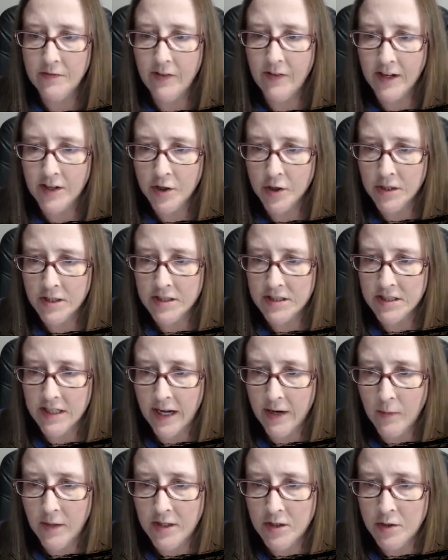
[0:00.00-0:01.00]
I turn it
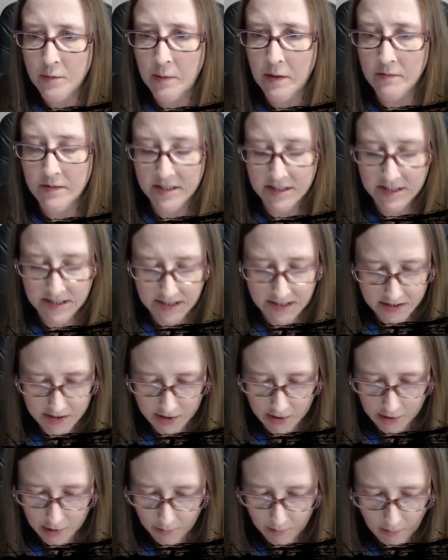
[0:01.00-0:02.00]
sideways, you'll be able to see this
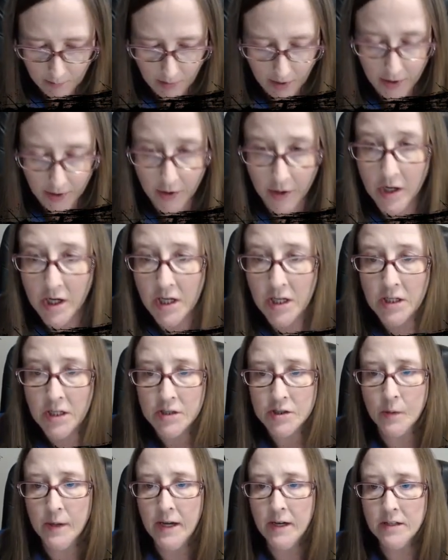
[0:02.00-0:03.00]
a little bit better.
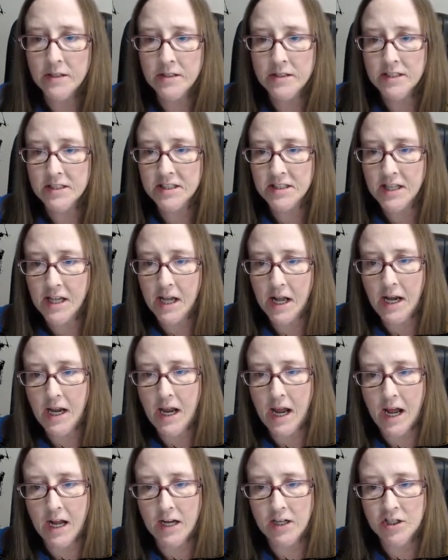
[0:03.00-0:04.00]
So here's the
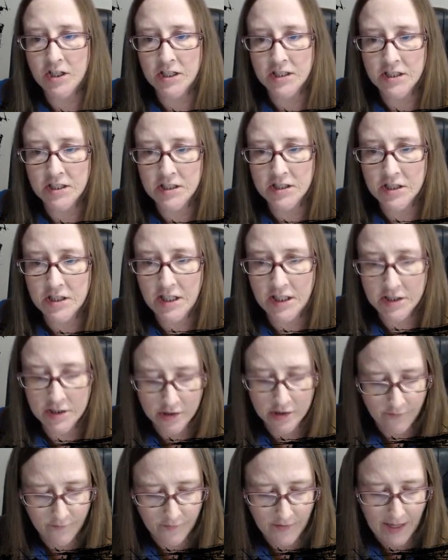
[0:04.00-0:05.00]
skinny edge. These
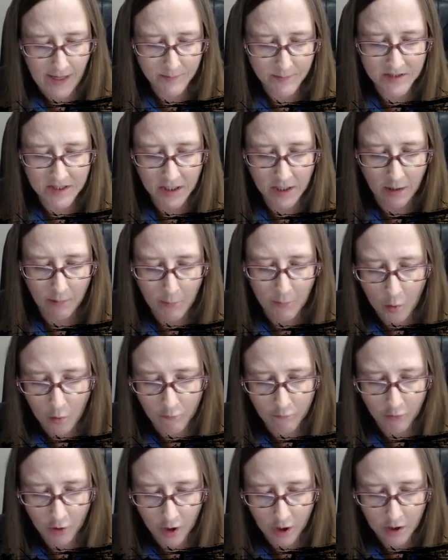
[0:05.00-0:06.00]
are the flaps that come
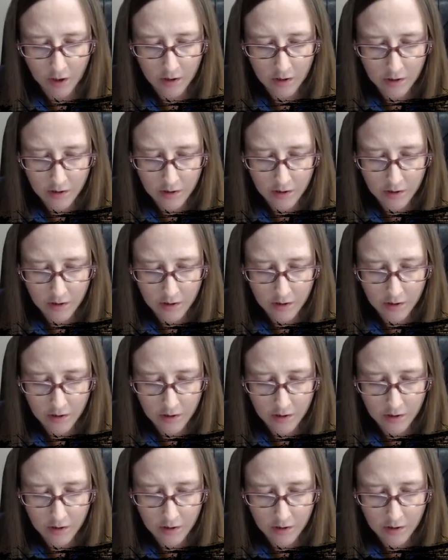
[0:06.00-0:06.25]
over.